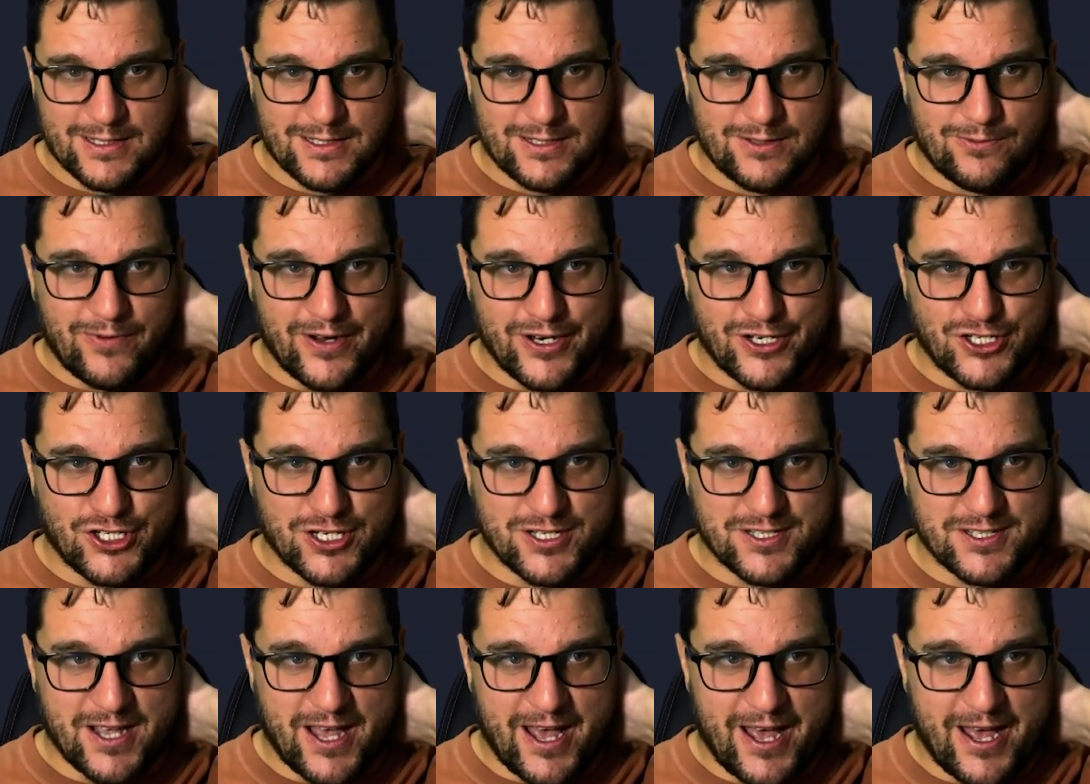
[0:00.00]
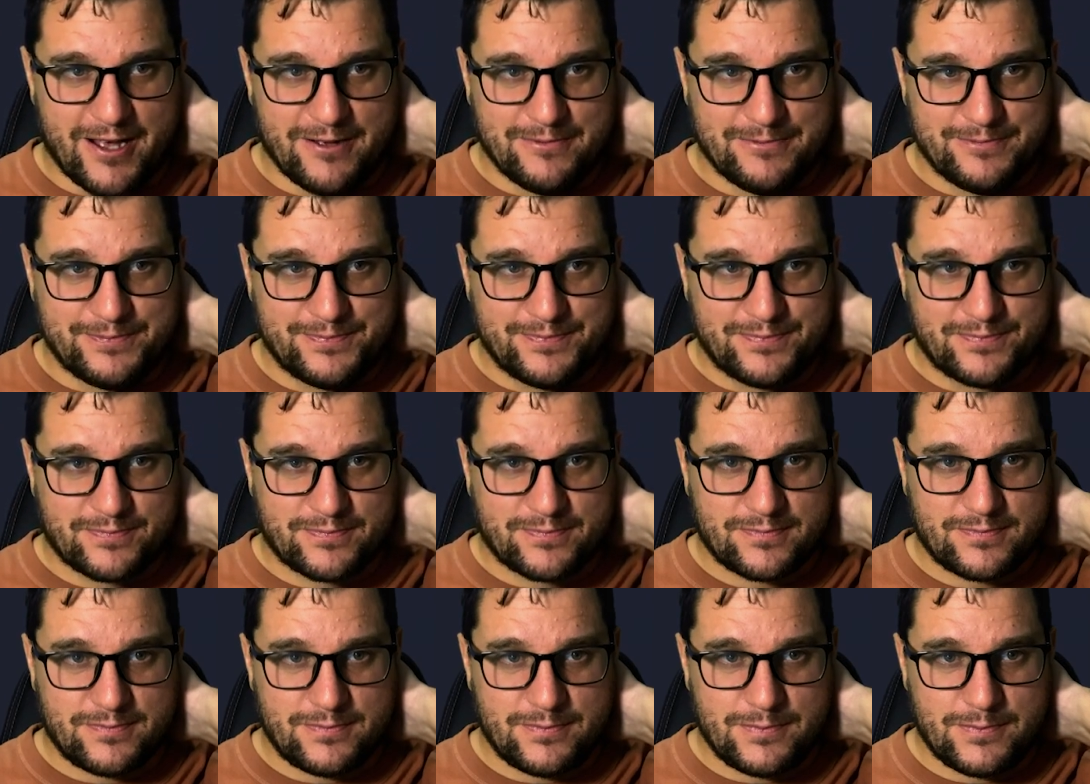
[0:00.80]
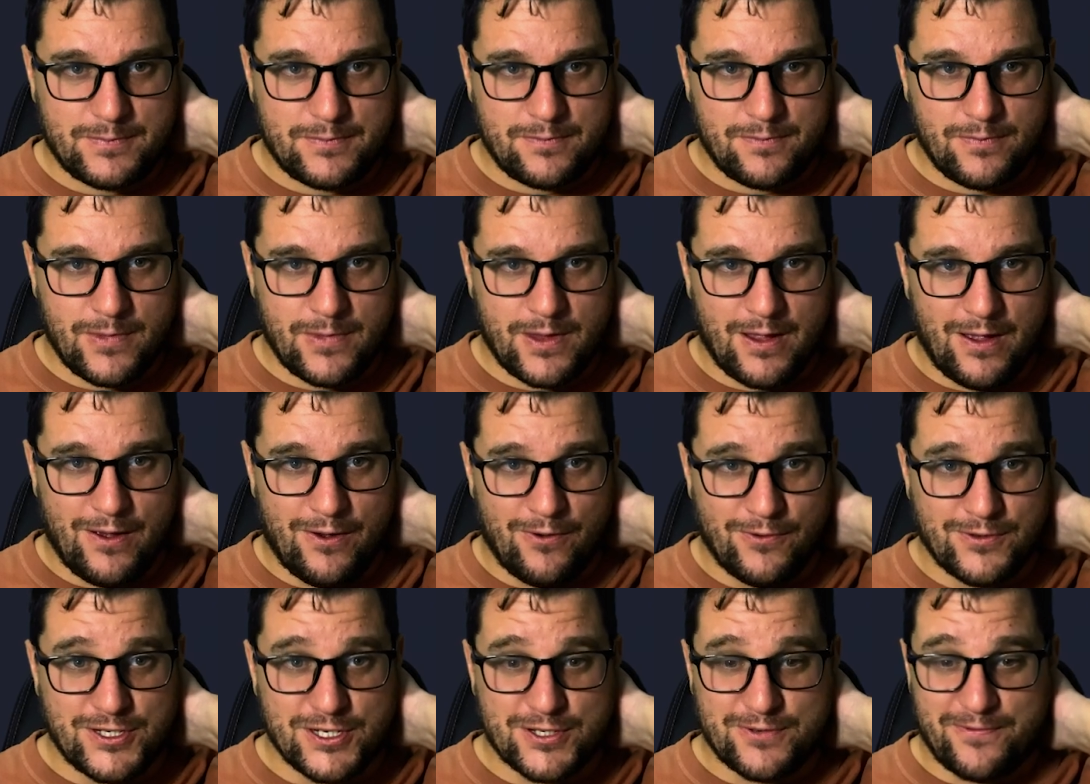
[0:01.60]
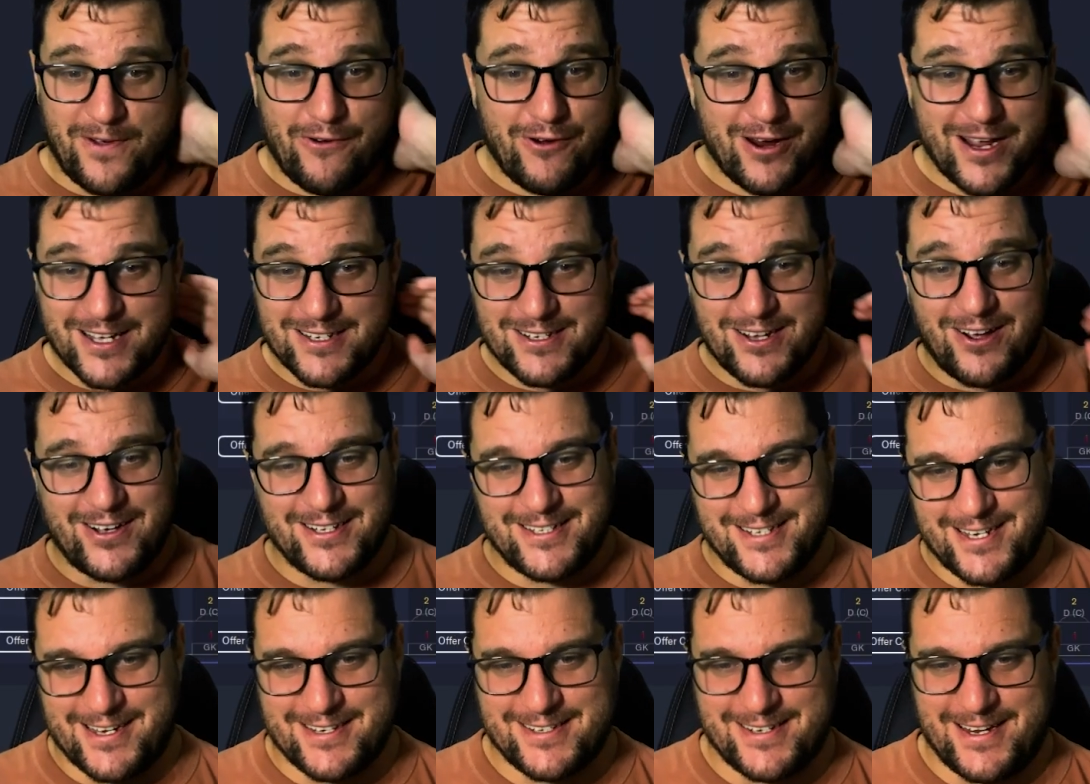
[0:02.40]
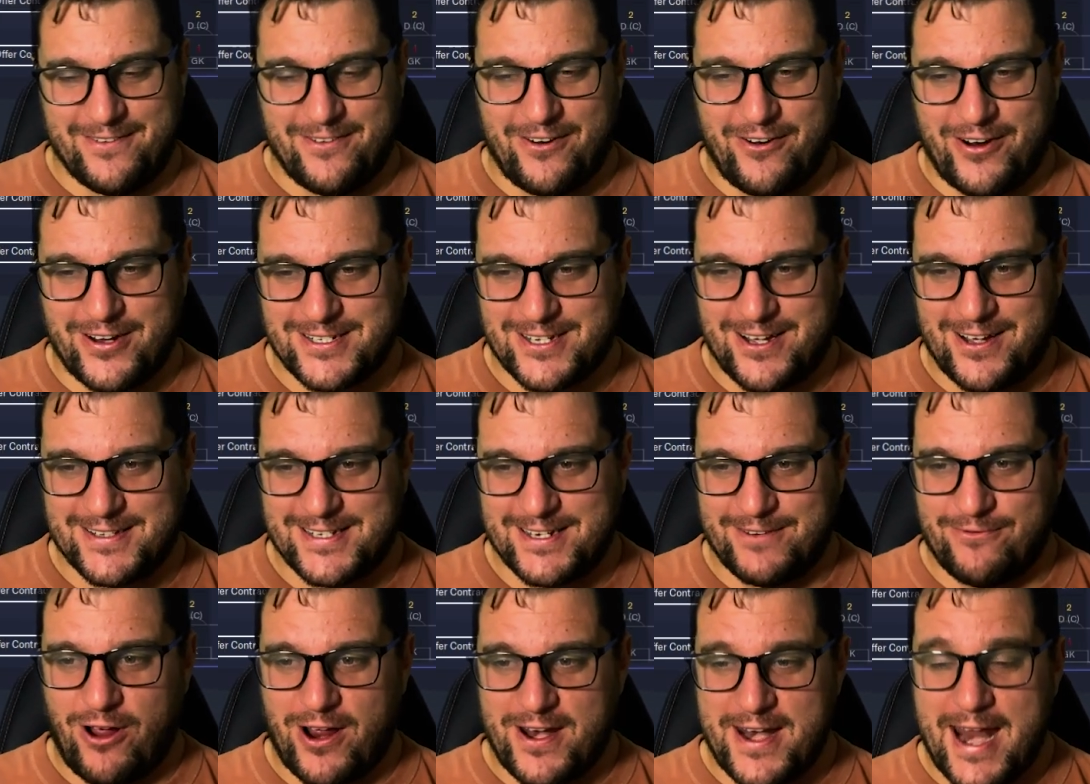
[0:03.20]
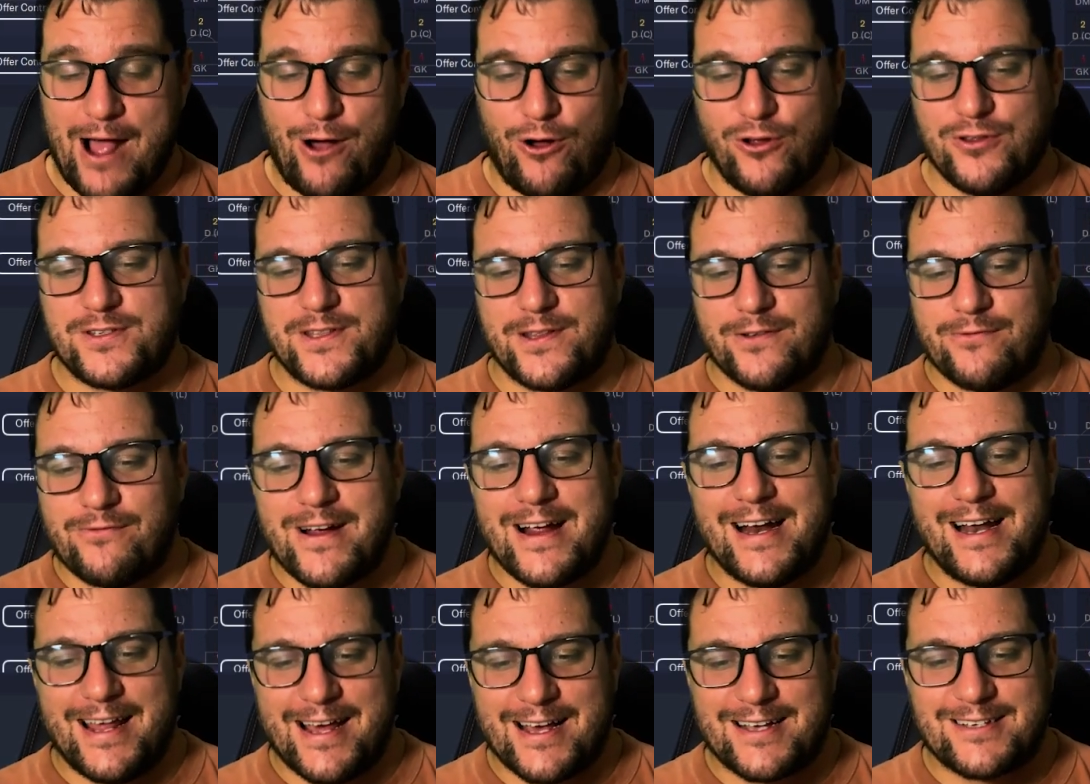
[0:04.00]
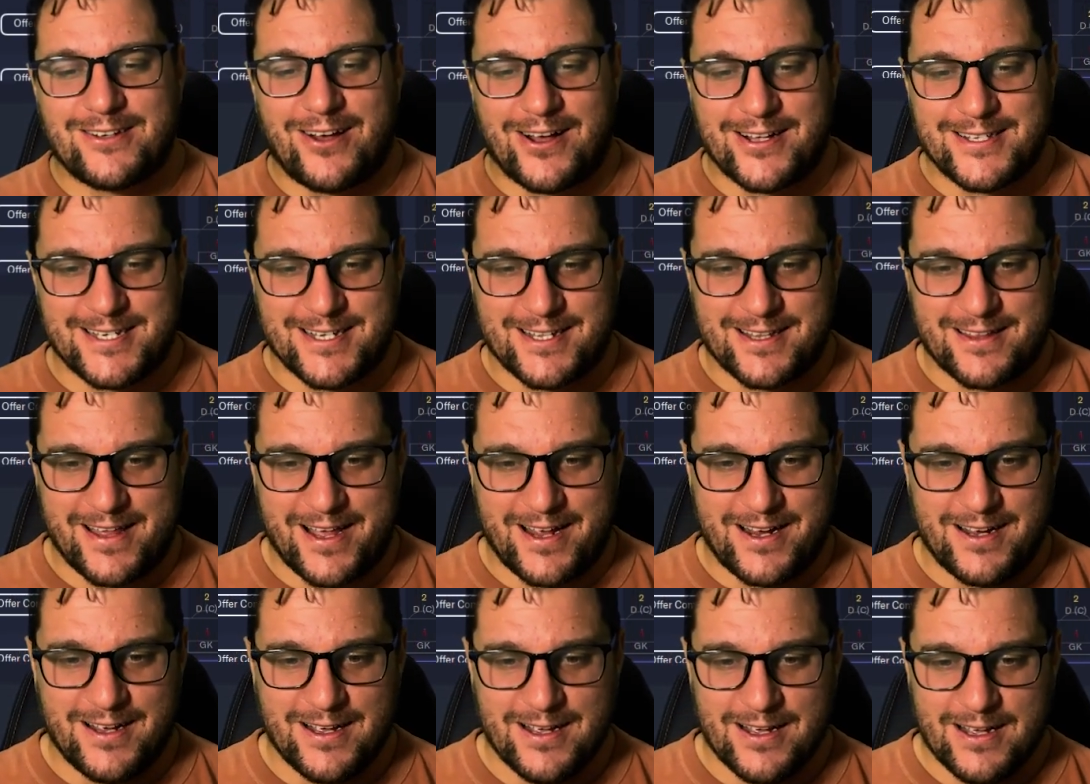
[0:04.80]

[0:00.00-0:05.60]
which is very exciting, isn't it? Very exciting. Right, now on to the really exciting thing.